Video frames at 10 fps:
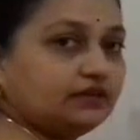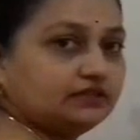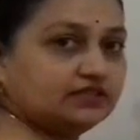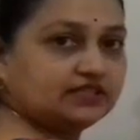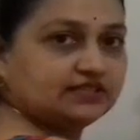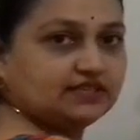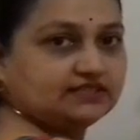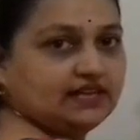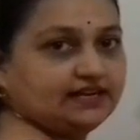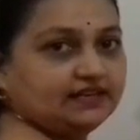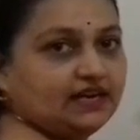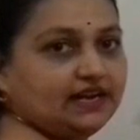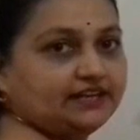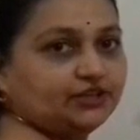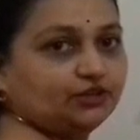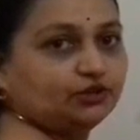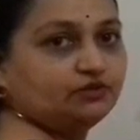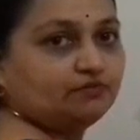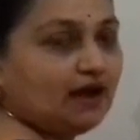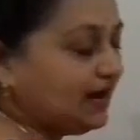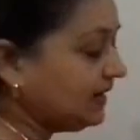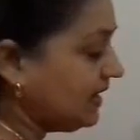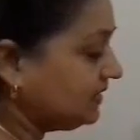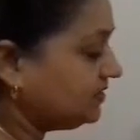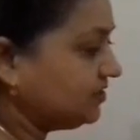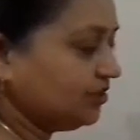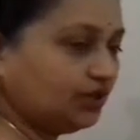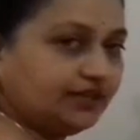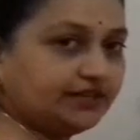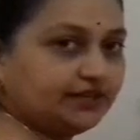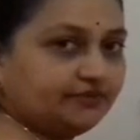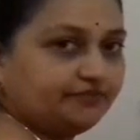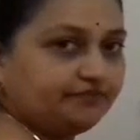This is the central latitude marked as 0 degree.